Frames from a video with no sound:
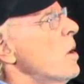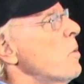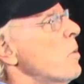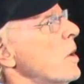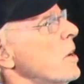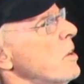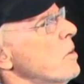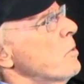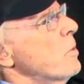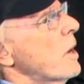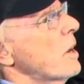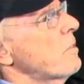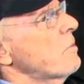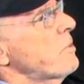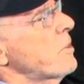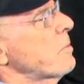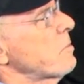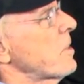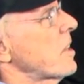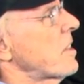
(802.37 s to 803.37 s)
when you went
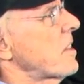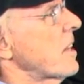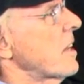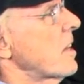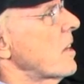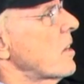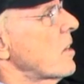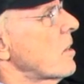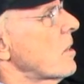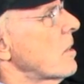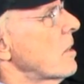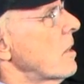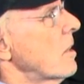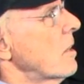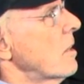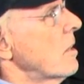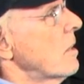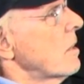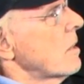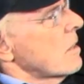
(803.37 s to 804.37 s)
from the theater
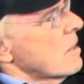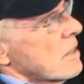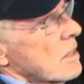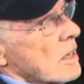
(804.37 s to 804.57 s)
to